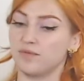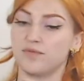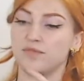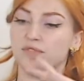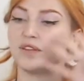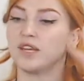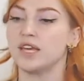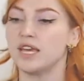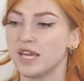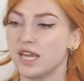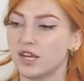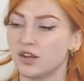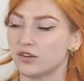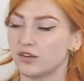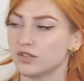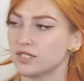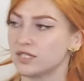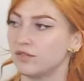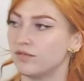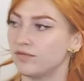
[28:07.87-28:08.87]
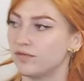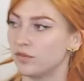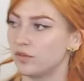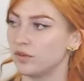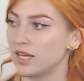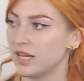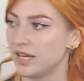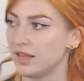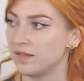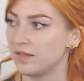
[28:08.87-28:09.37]
flinging yourself
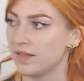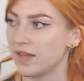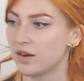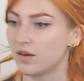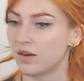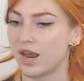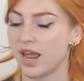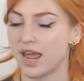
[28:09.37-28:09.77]
fully in there